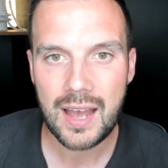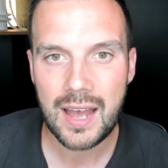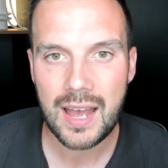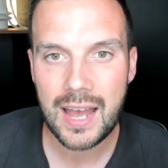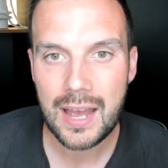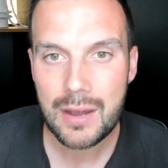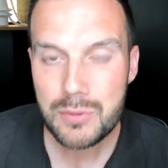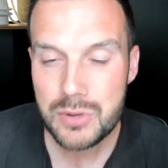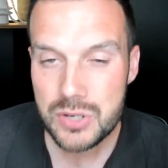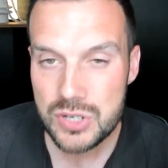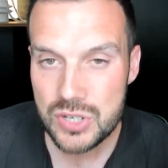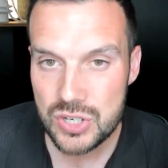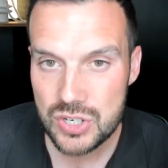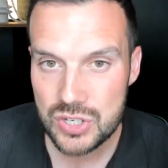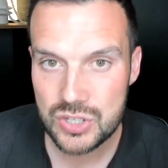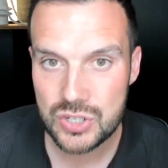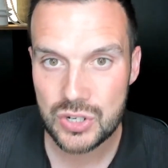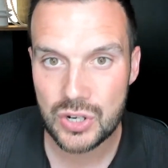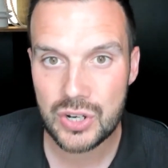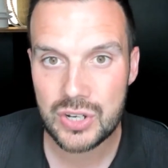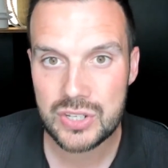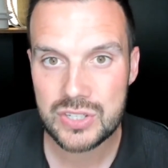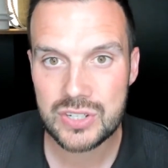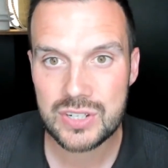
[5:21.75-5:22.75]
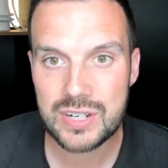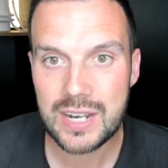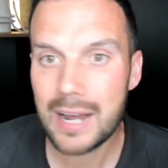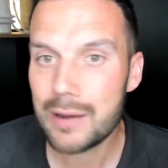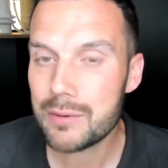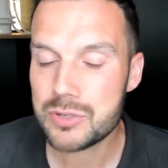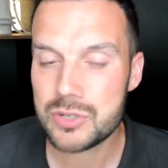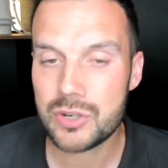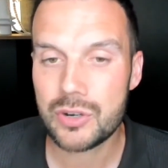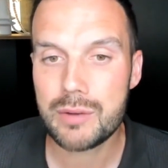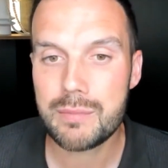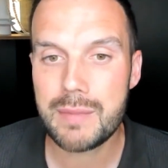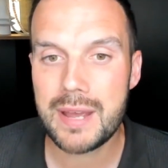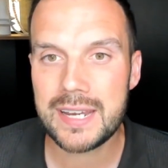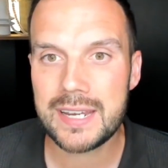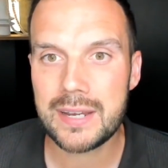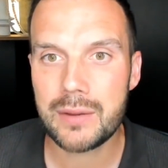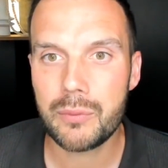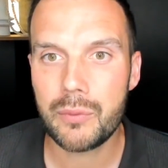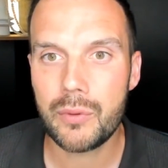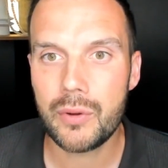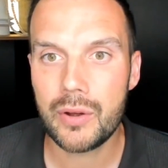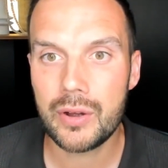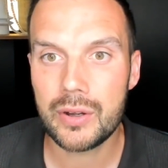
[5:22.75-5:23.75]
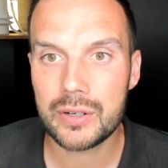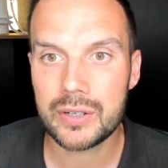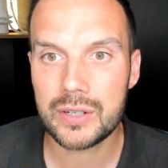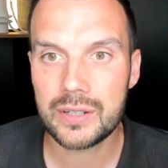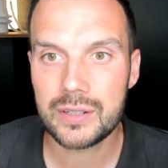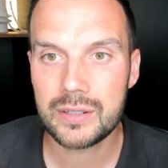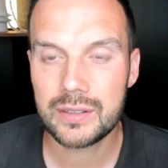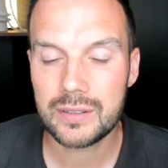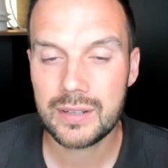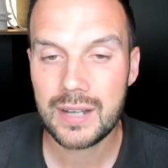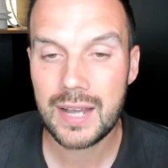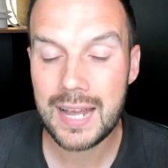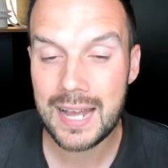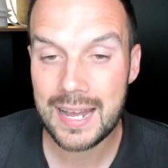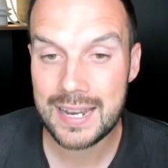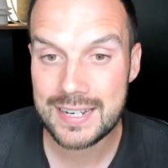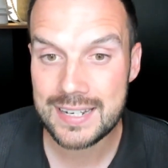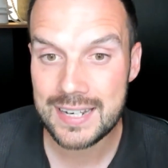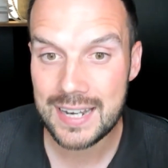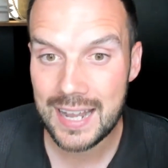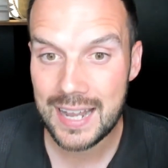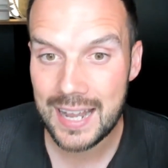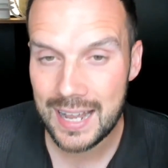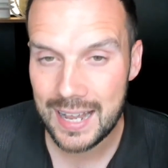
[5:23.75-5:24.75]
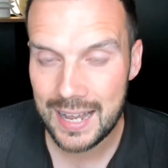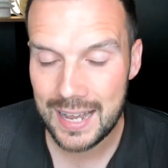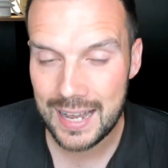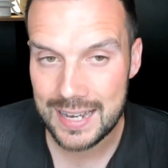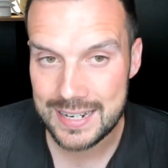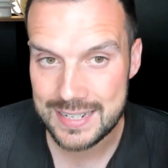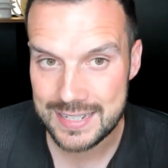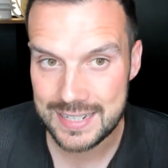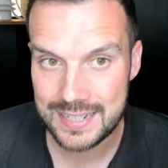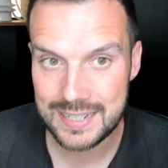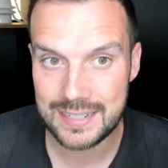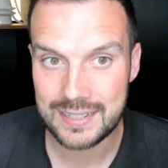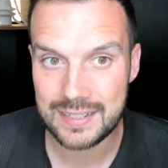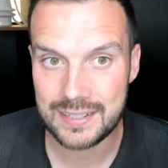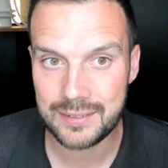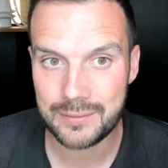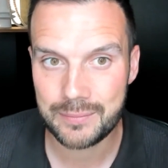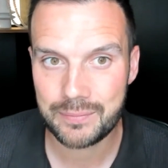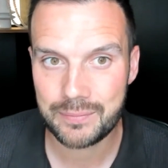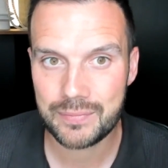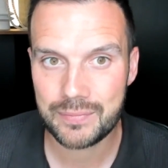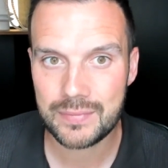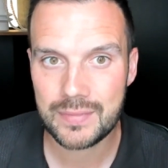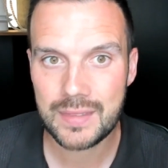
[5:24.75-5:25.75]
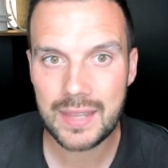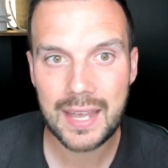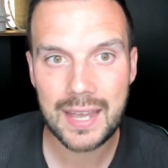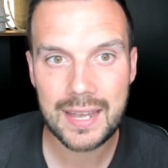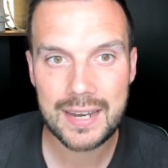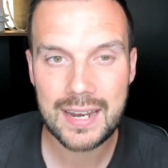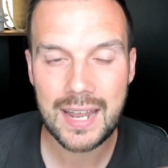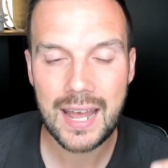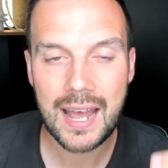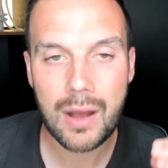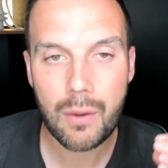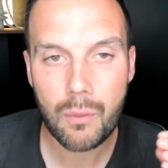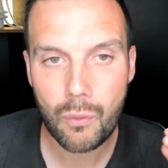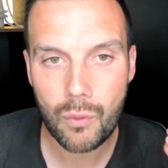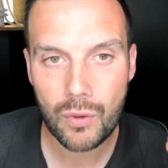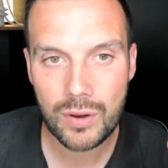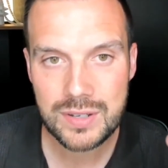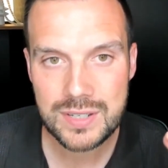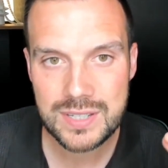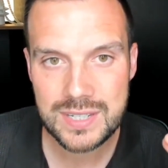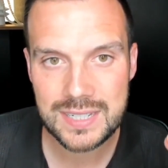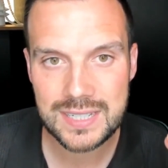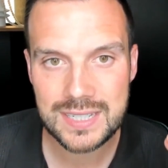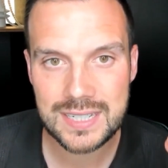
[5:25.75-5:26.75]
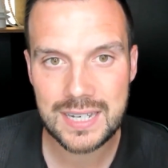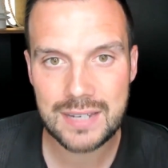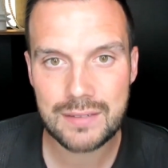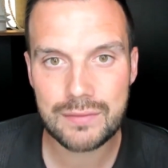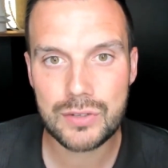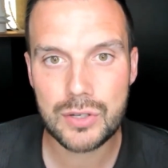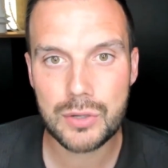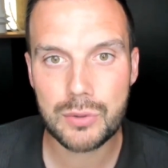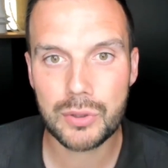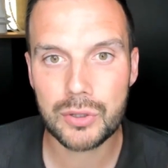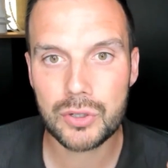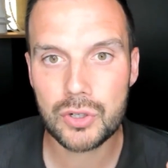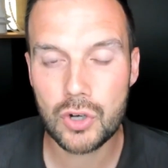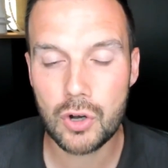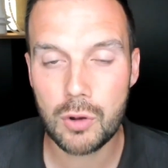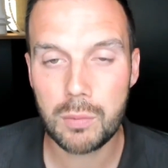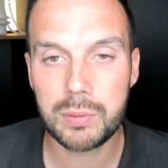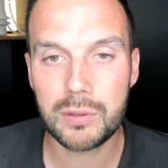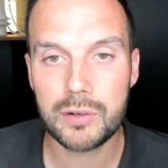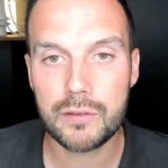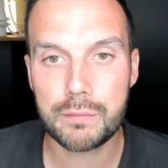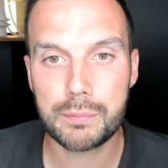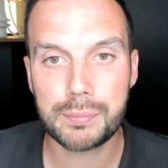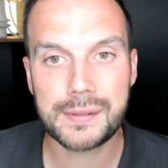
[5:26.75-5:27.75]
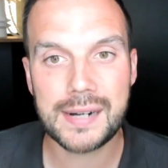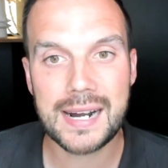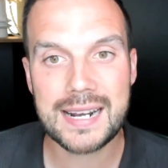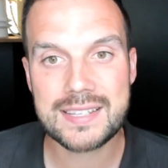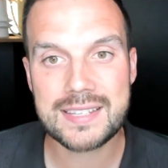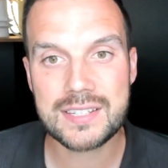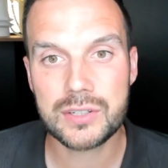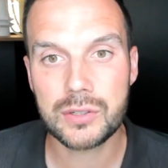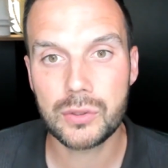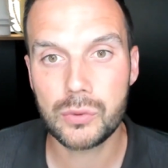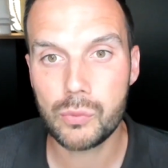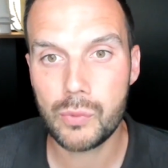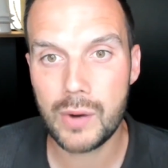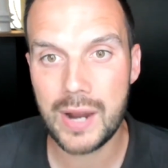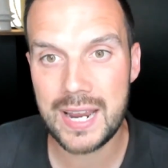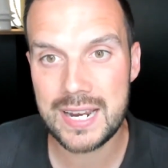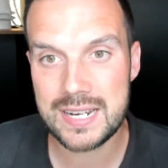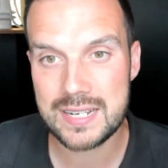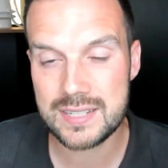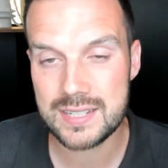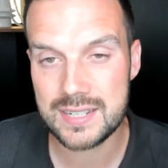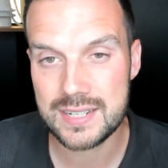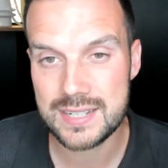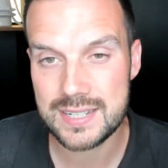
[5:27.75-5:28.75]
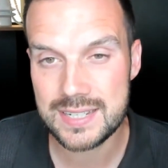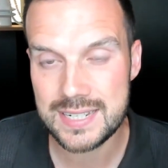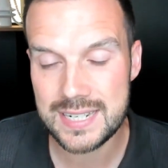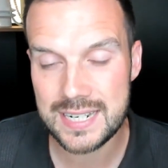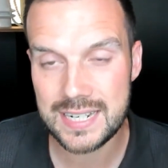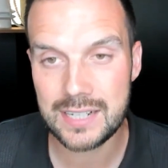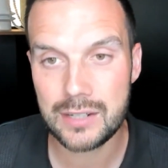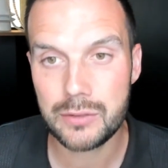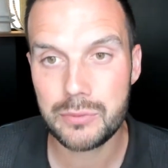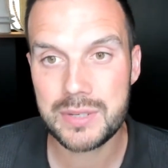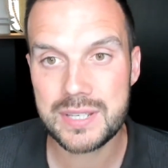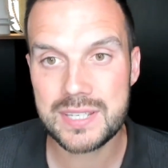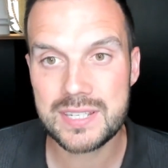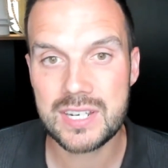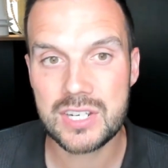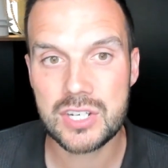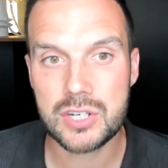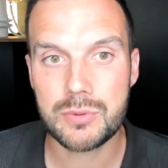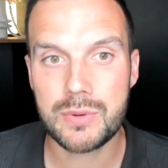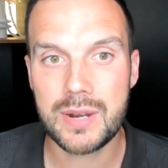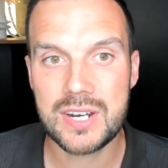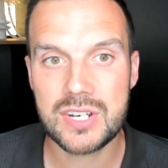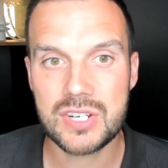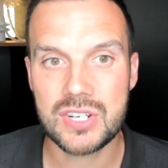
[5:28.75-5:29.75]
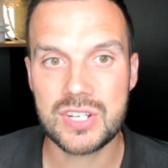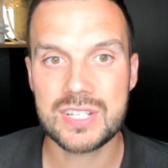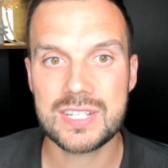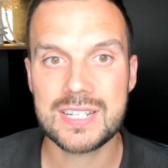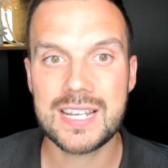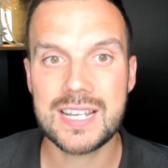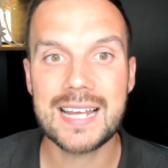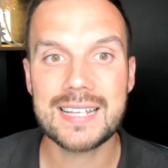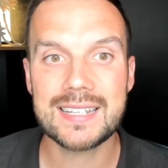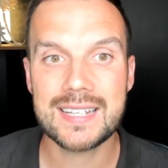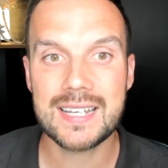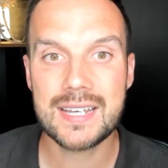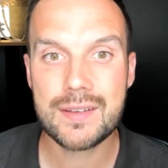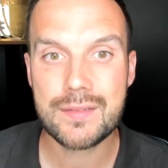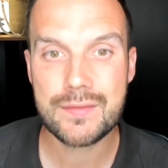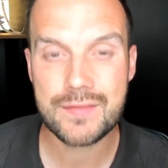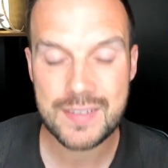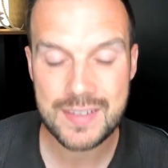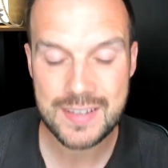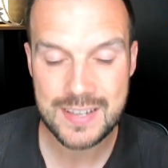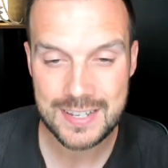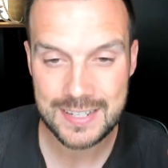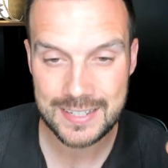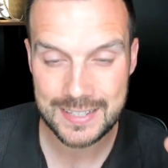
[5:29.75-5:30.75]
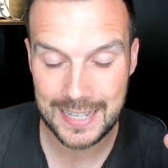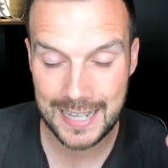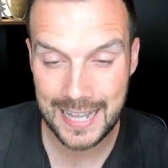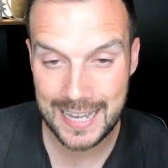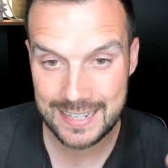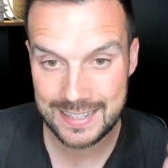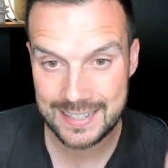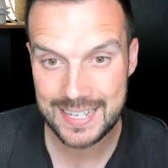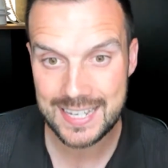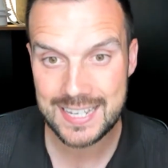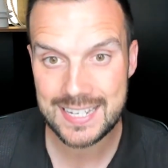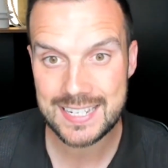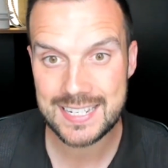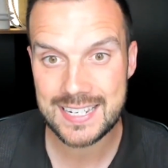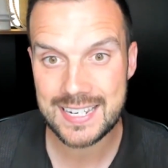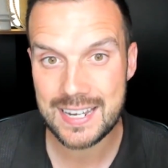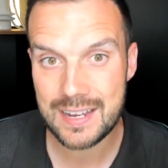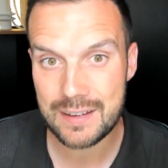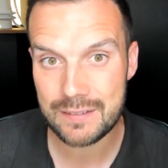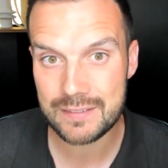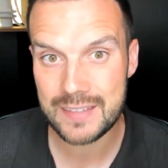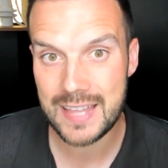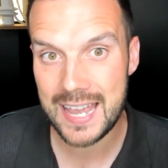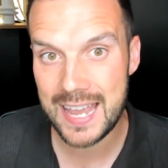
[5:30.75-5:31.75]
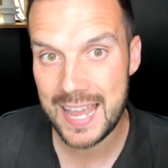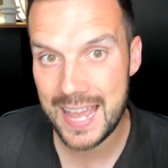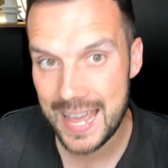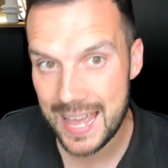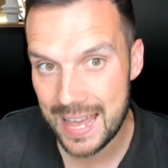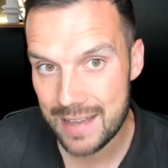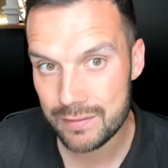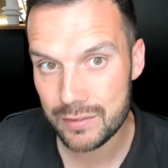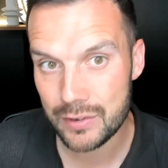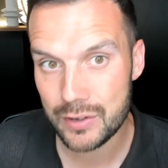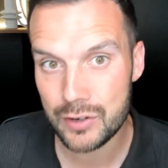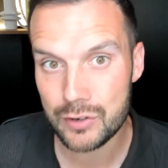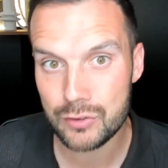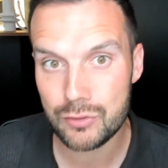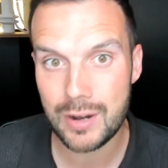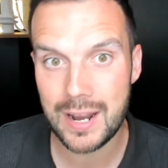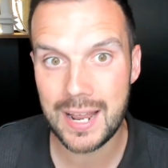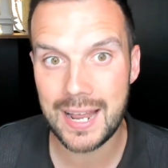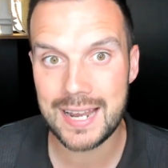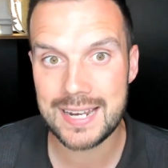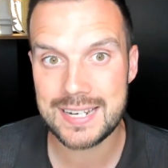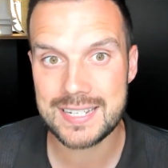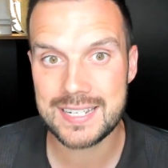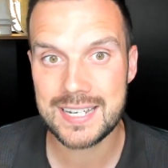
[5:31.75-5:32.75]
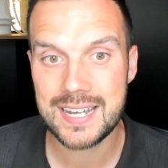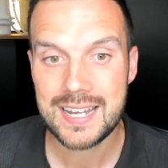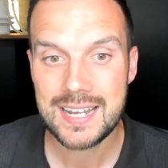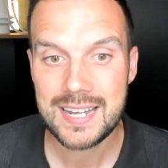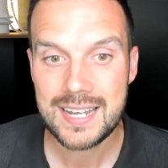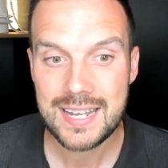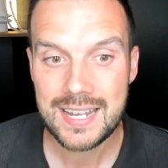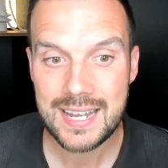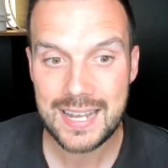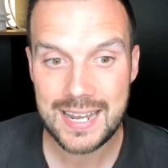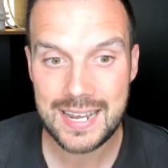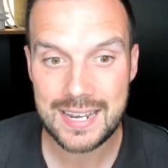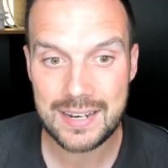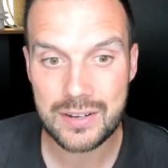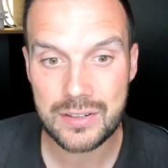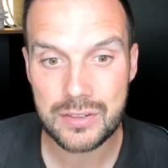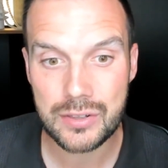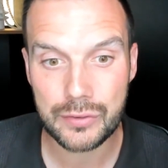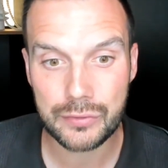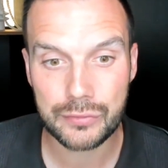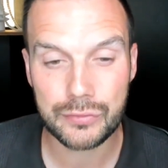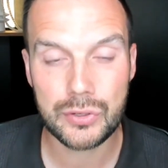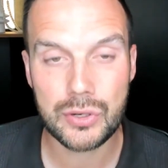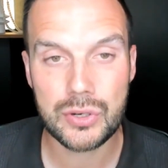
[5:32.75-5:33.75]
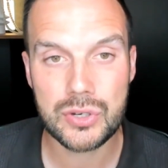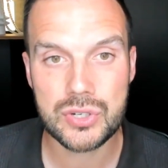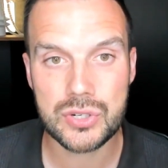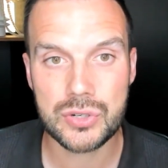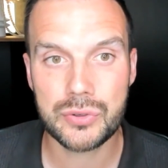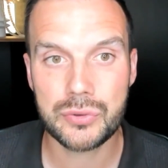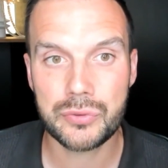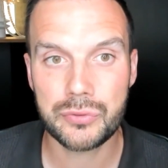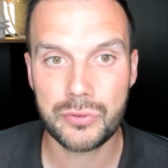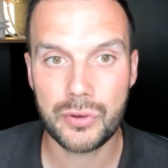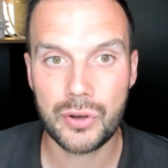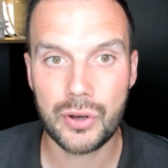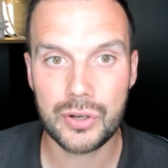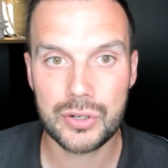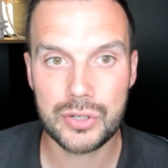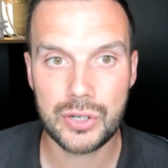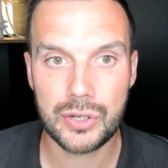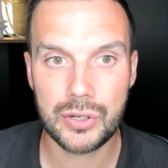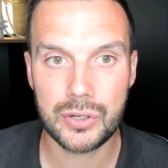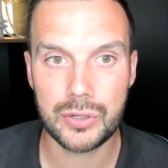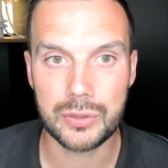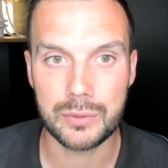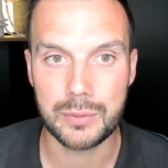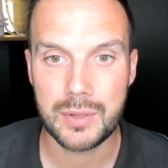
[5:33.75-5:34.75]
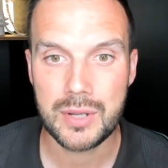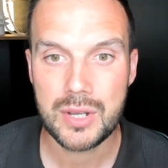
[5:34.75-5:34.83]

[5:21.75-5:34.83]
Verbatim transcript: I was certain I was going to make it work, and I did. And I want to give you a couple of practical ways to deal with situations like this like this if they ever arise in the future for you.